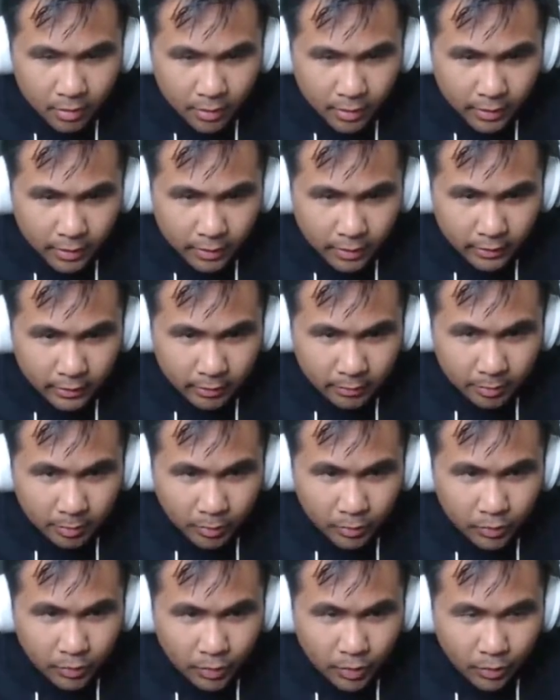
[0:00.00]
I guess I'm
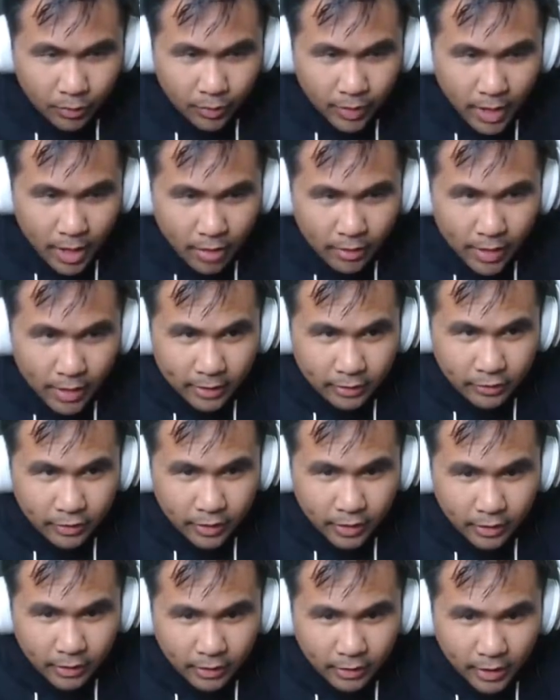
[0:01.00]
supposed to go down
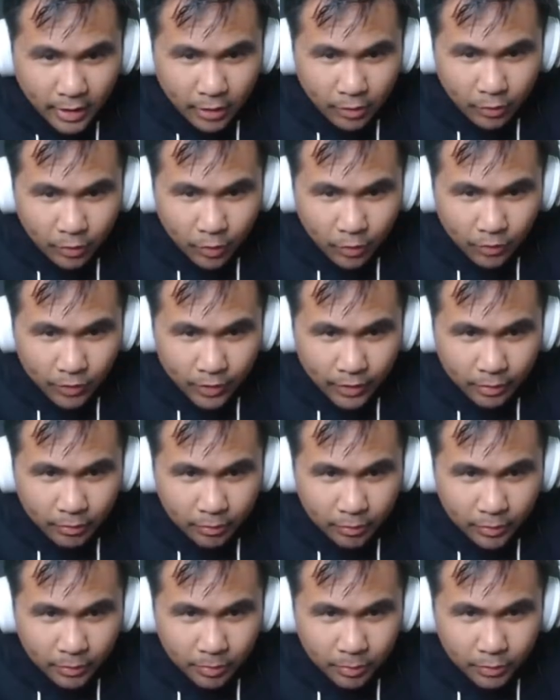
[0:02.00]
accidentally. I don't know if I
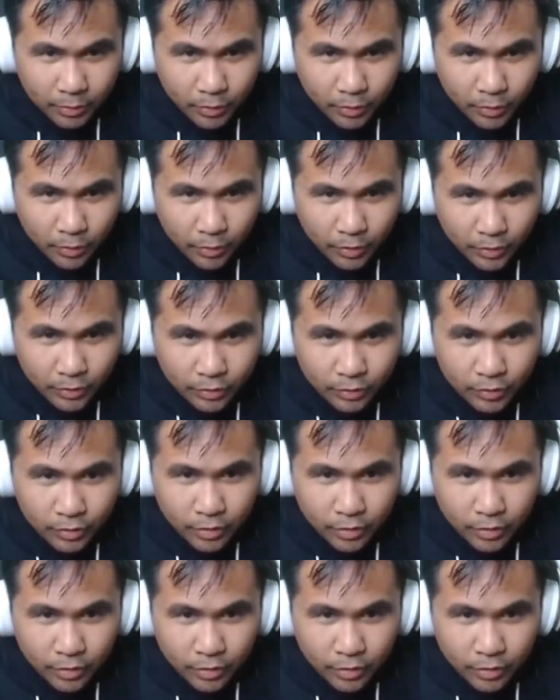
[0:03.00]
was supposed to do this.